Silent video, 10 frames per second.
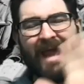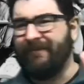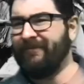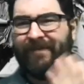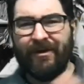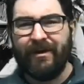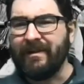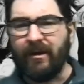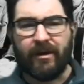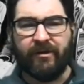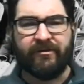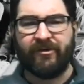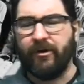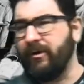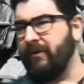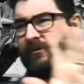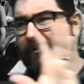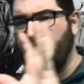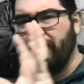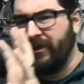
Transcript: had very little concern over